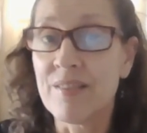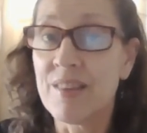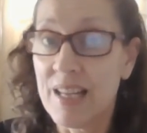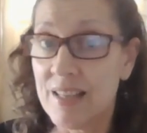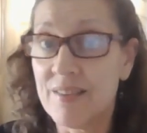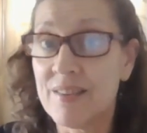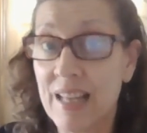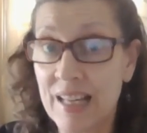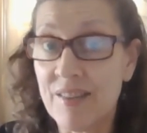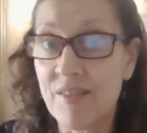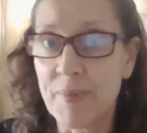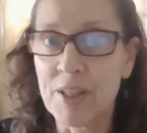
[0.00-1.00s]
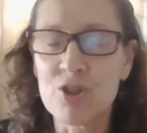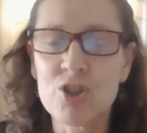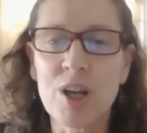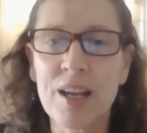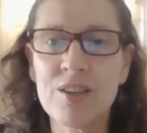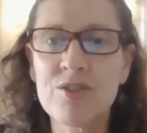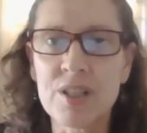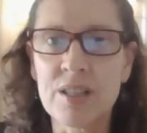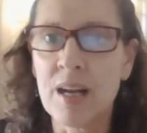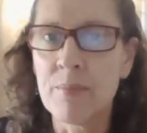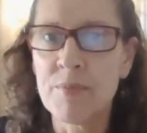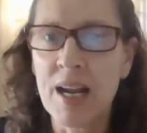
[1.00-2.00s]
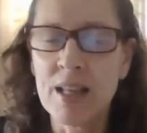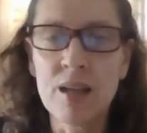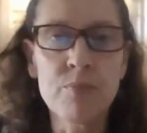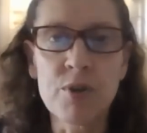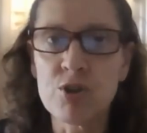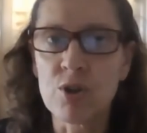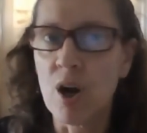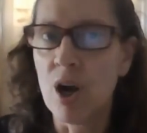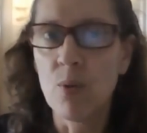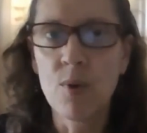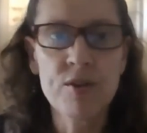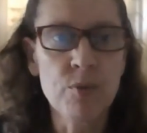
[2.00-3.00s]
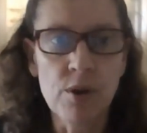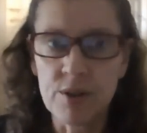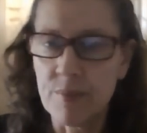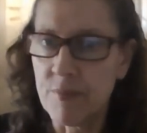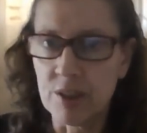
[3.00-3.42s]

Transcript: that it's been changed and updated, but you're always welcome.